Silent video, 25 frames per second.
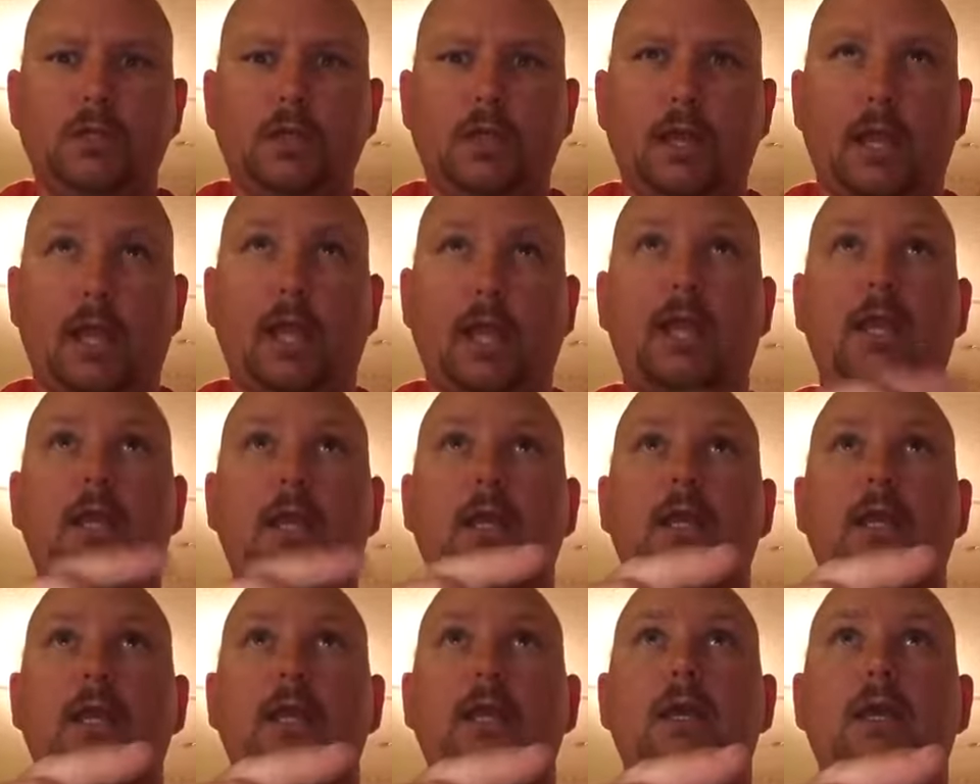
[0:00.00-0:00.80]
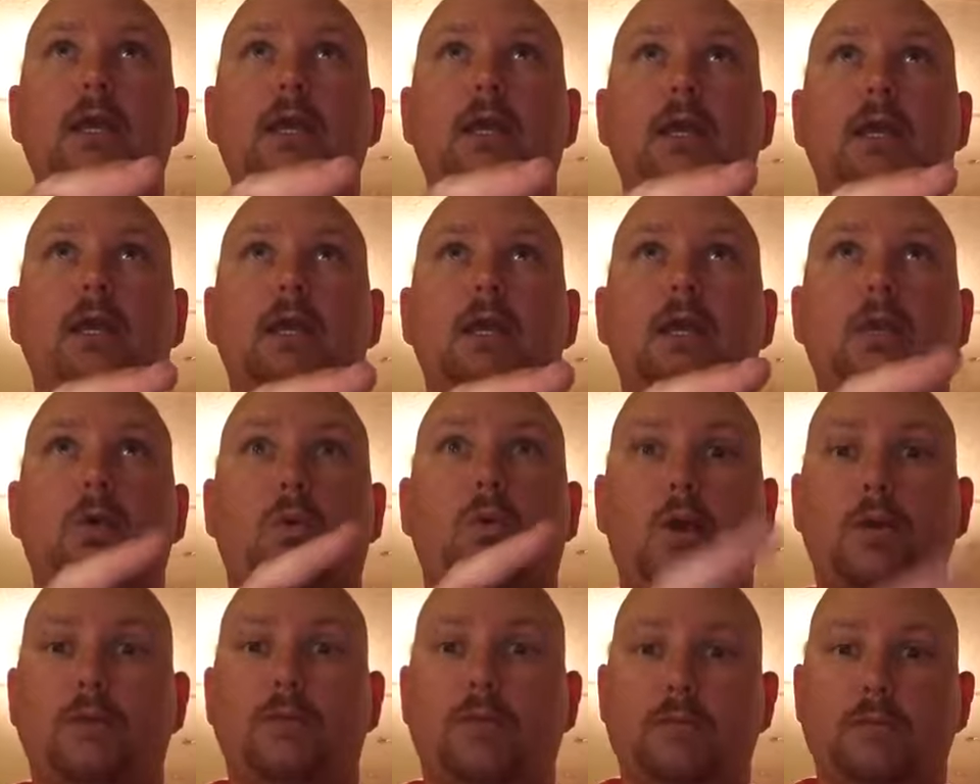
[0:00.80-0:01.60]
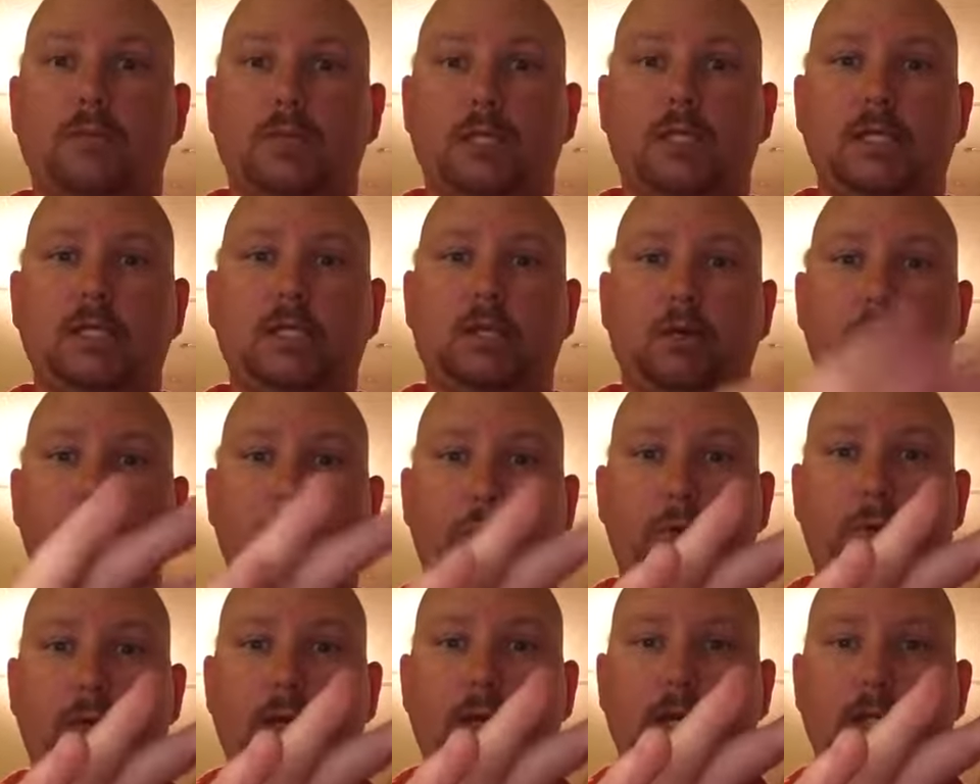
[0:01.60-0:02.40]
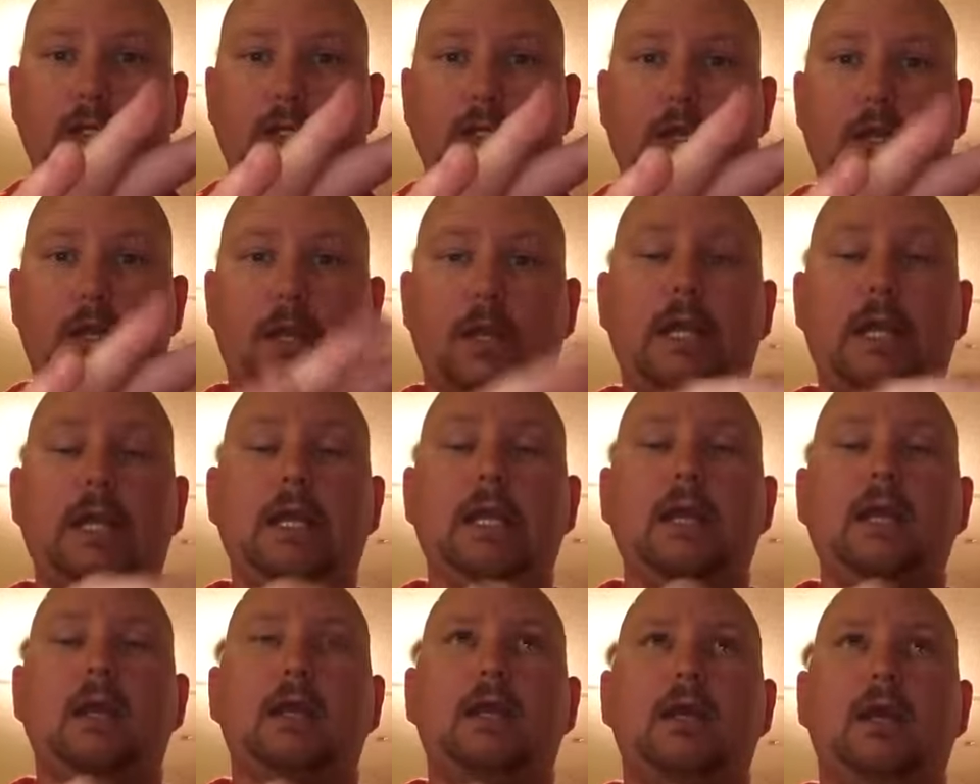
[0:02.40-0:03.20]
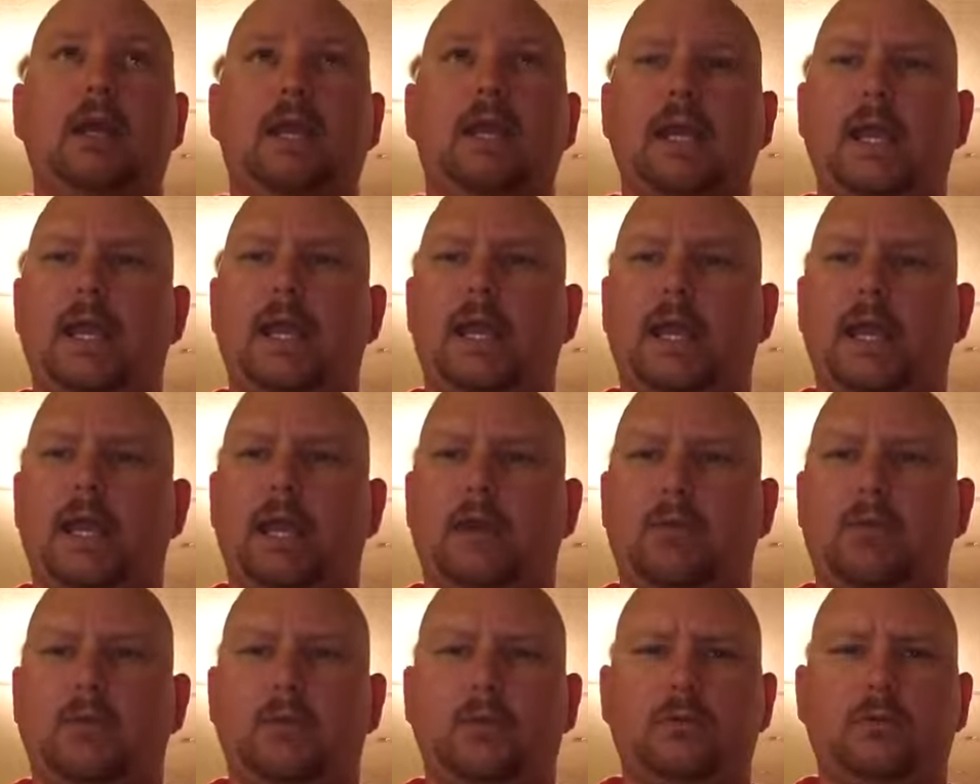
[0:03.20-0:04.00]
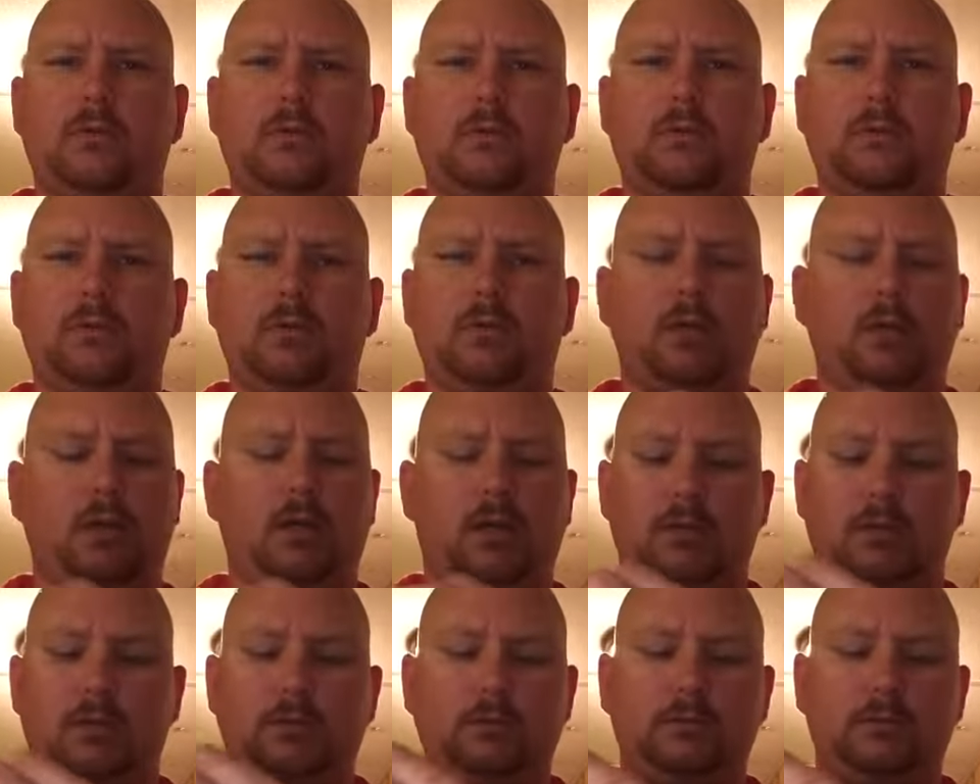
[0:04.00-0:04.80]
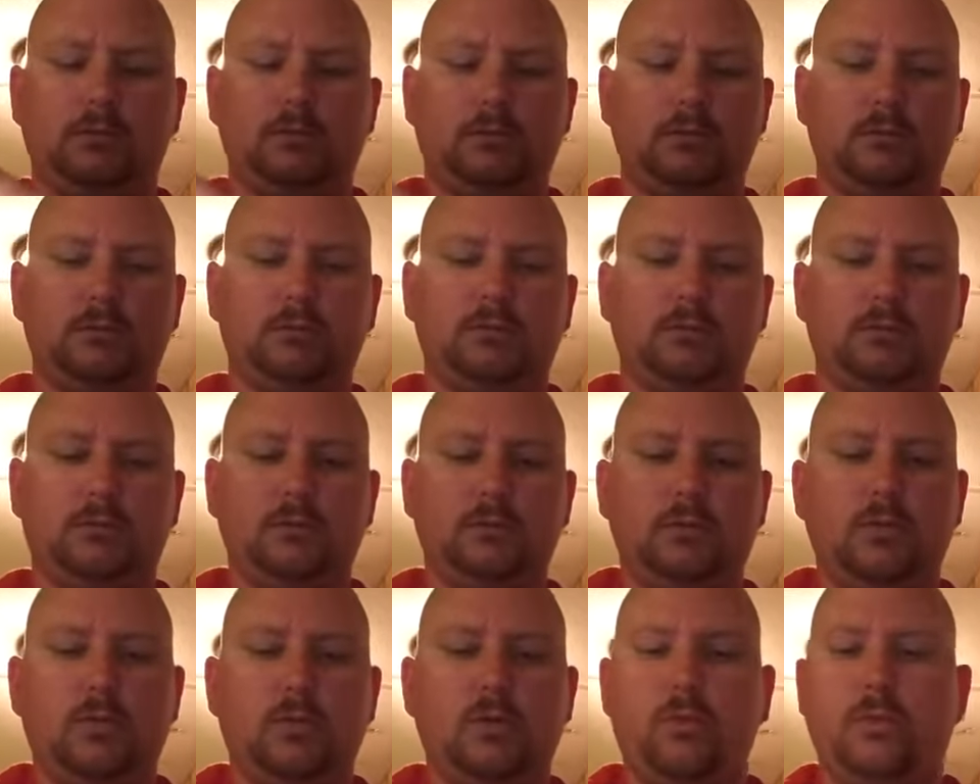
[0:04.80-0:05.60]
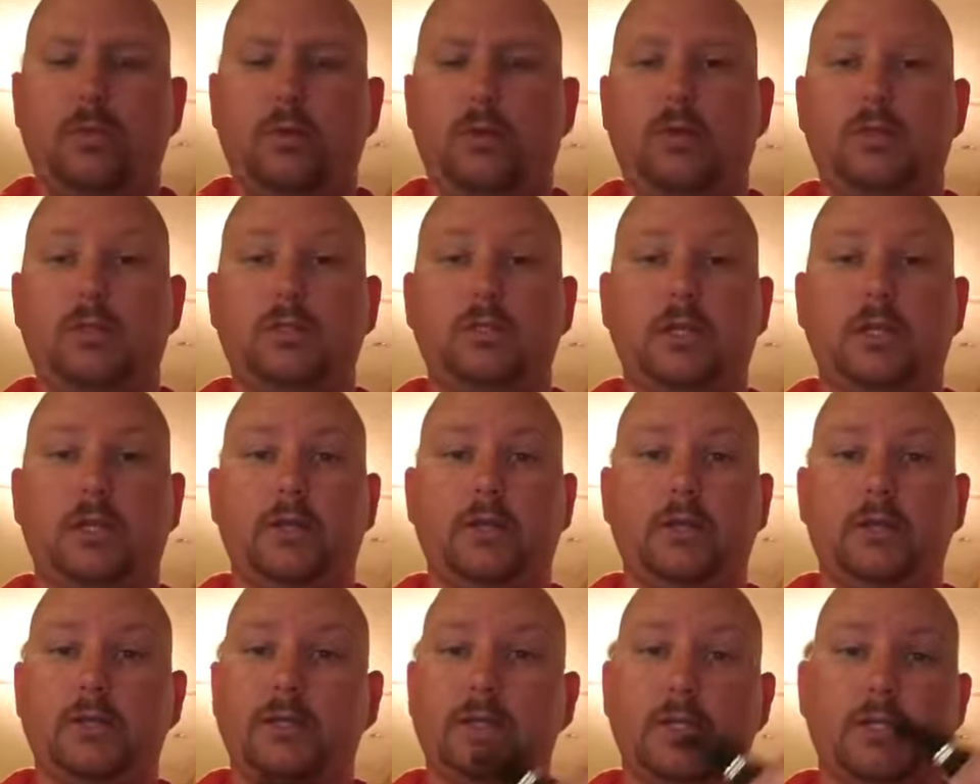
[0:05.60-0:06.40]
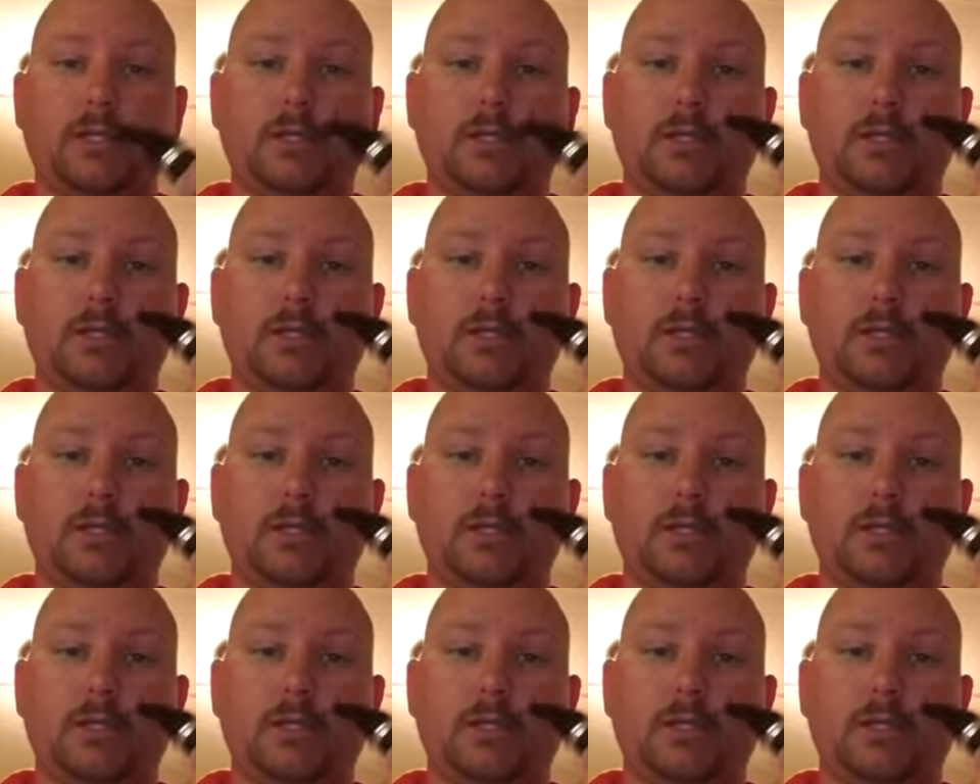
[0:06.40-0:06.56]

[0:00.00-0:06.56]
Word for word: And the one from Cisco, three, sorry. I can't count. Ugh. All Southerners ain't